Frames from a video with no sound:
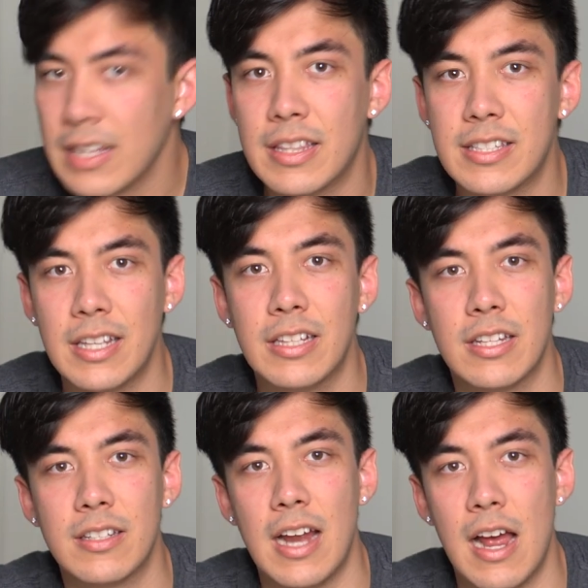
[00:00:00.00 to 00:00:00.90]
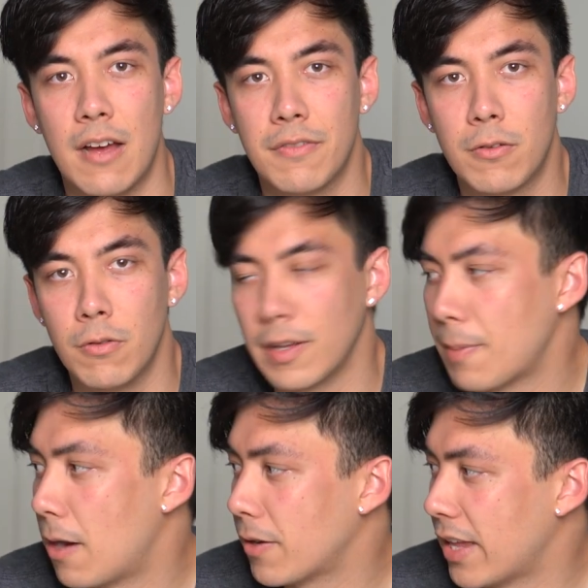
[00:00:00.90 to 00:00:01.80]
This thing doesn't have the cooling
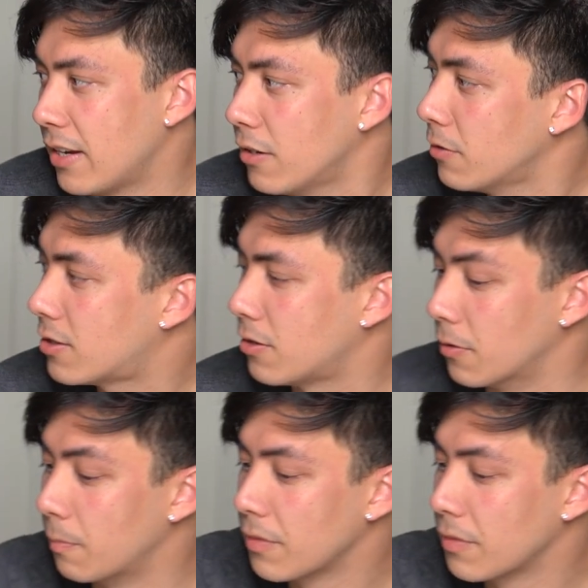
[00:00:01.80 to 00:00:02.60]
power that it used to.